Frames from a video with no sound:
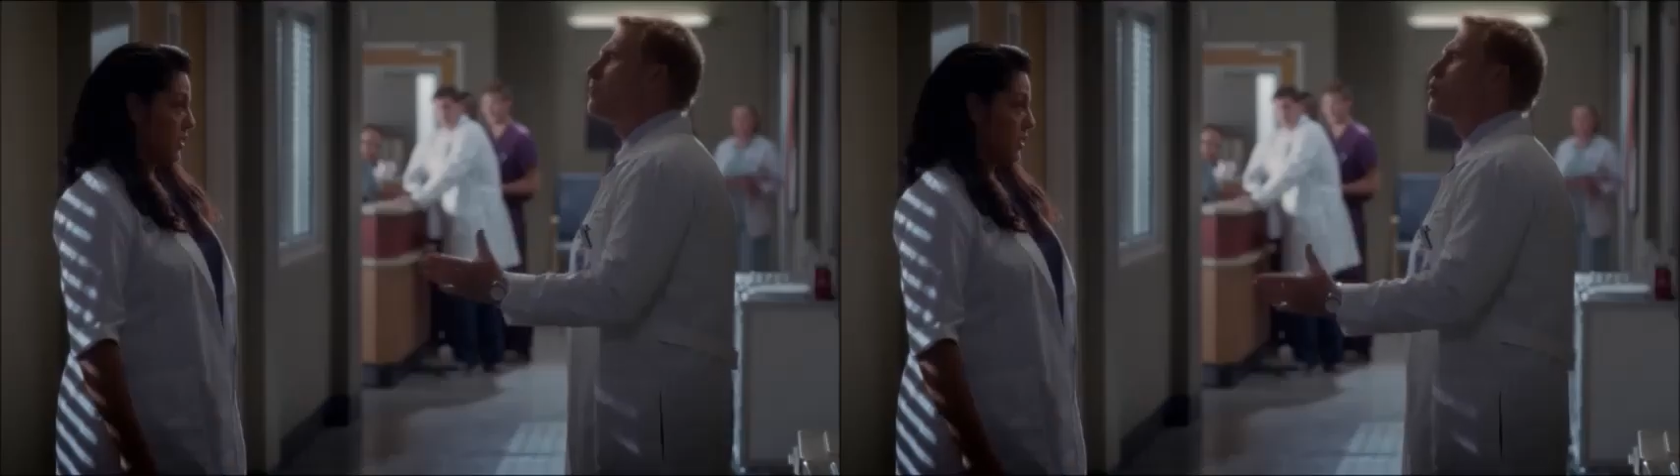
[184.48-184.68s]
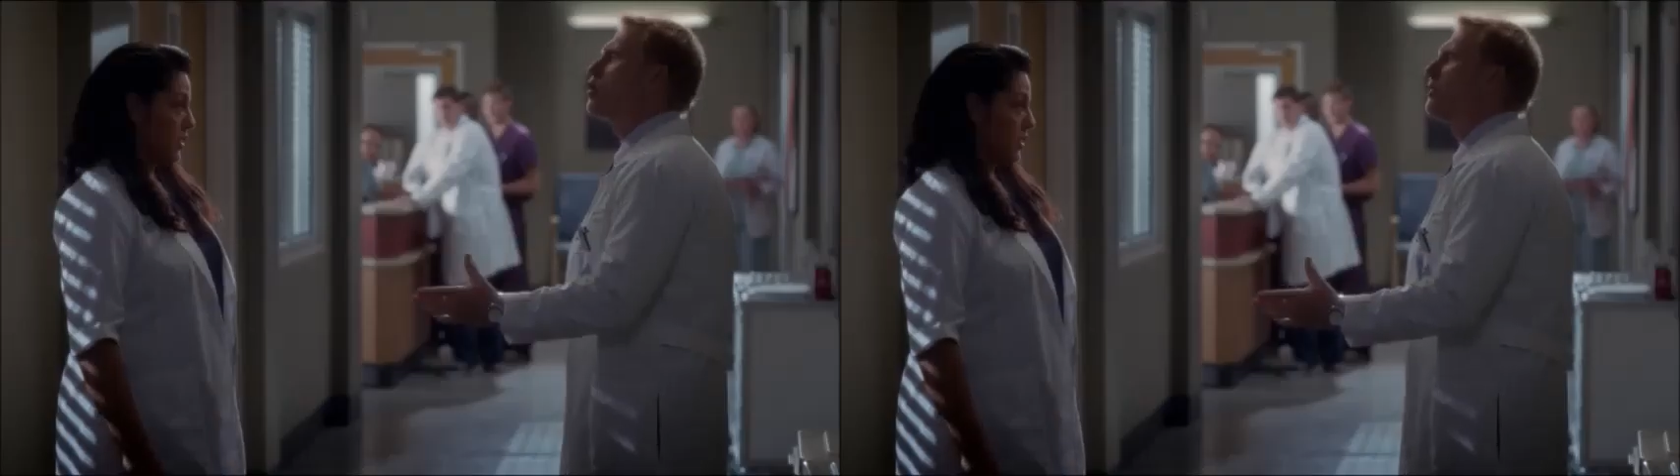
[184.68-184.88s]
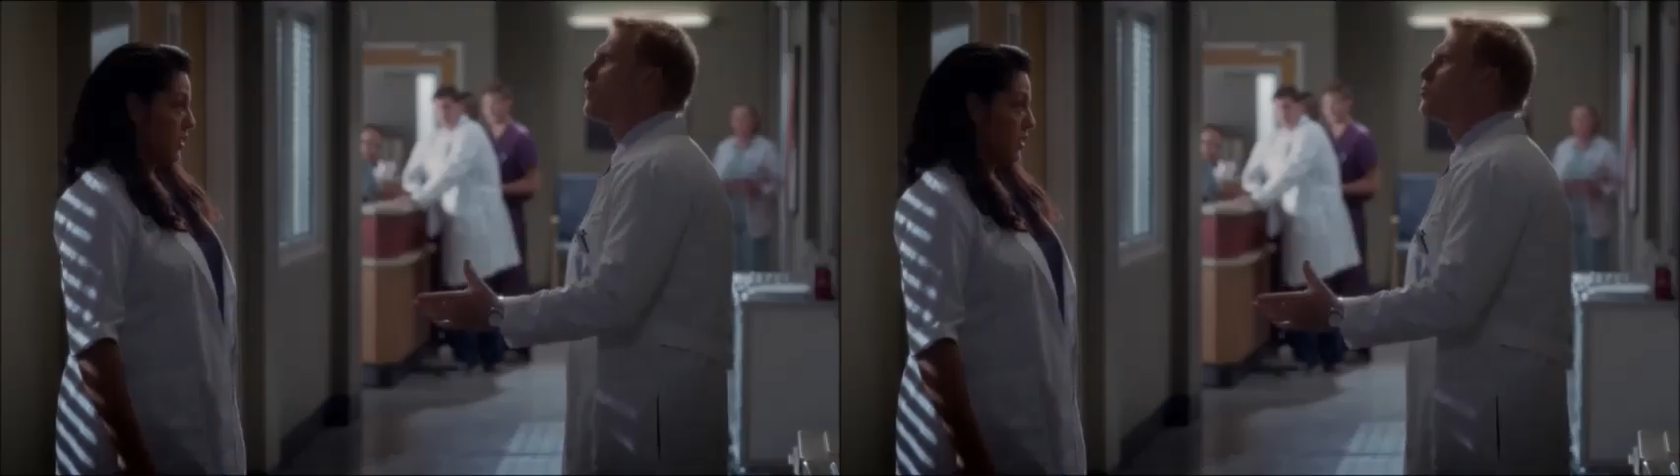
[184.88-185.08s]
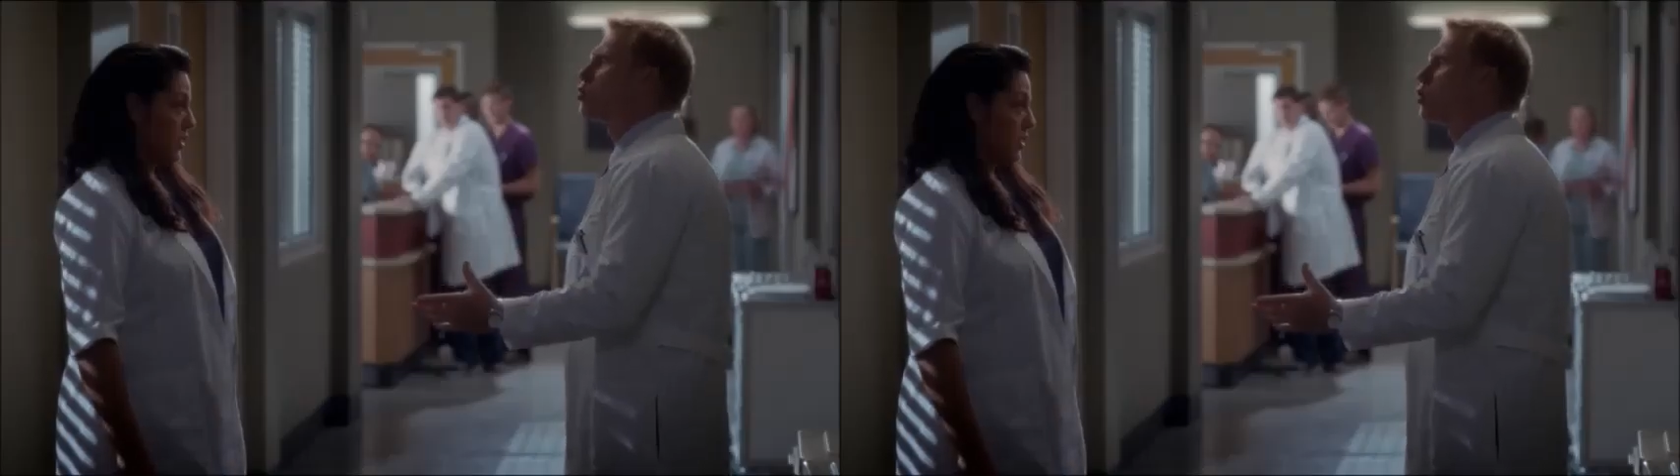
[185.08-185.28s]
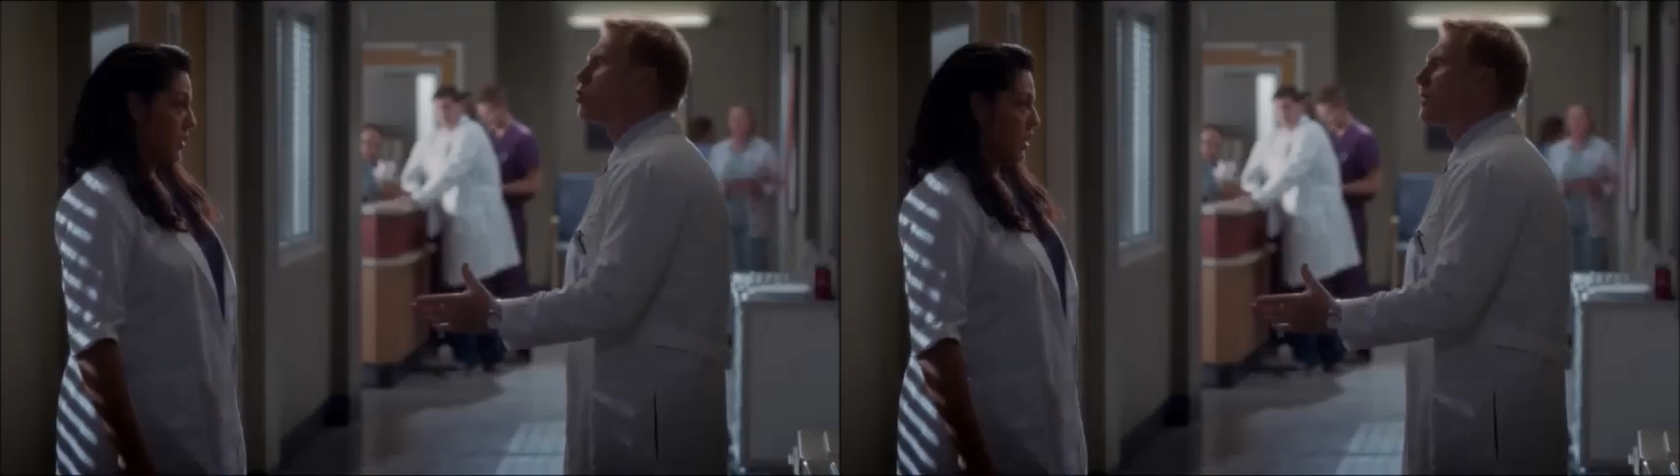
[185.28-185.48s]
your chief of
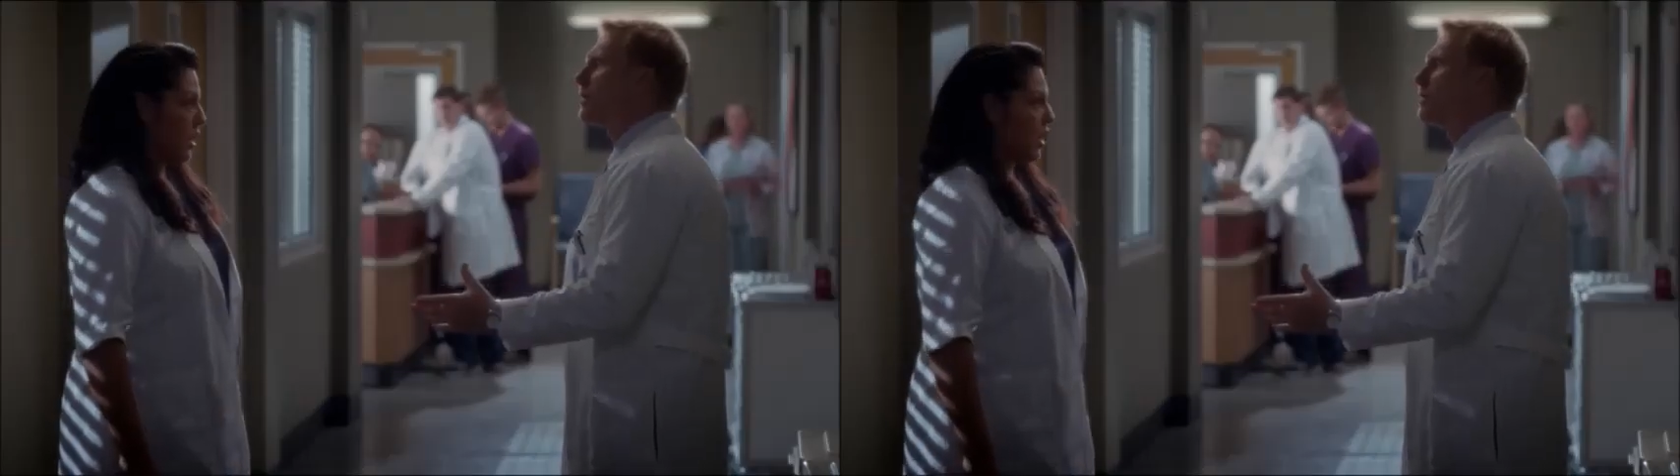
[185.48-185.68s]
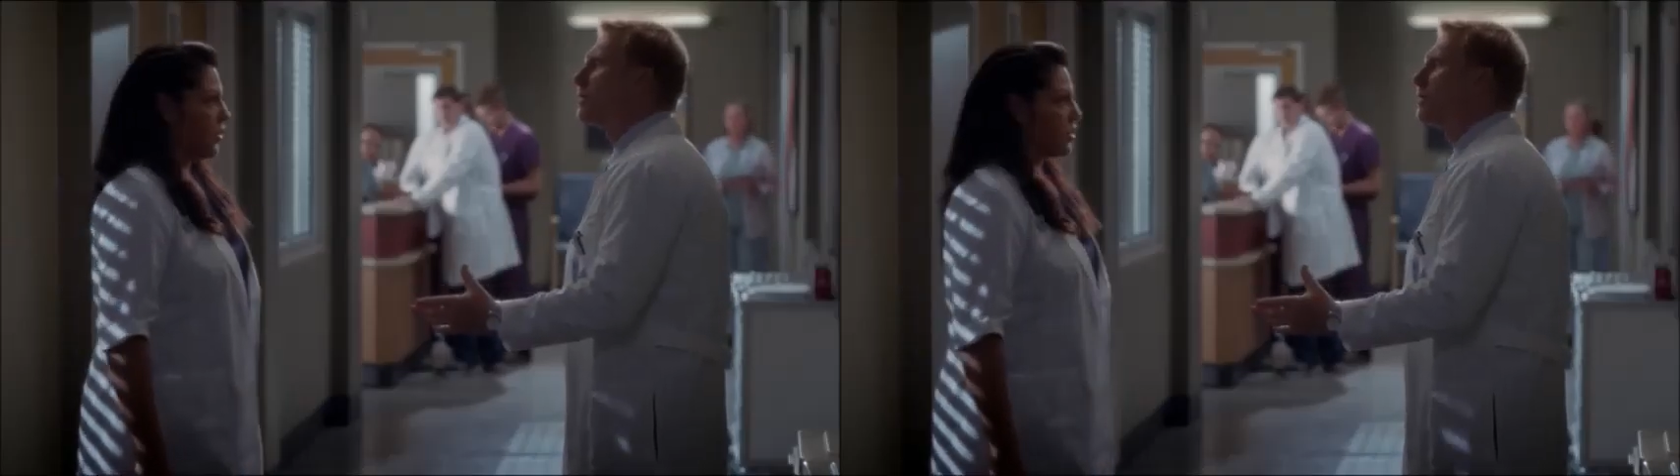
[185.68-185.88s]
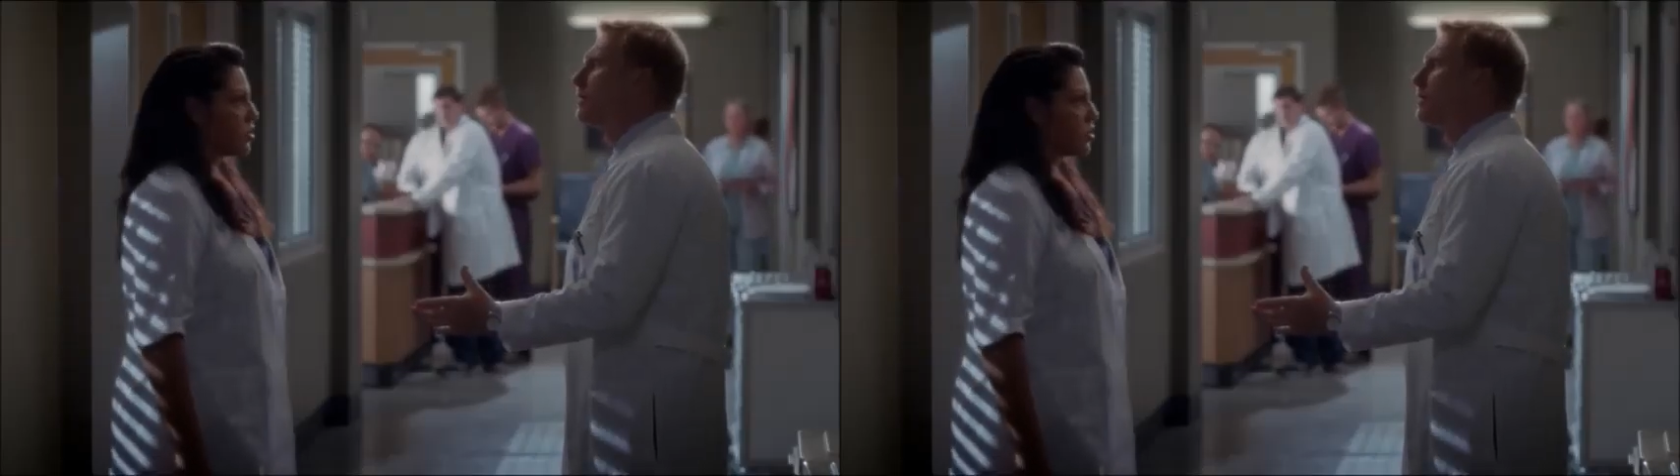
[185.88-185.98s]
surgery. On the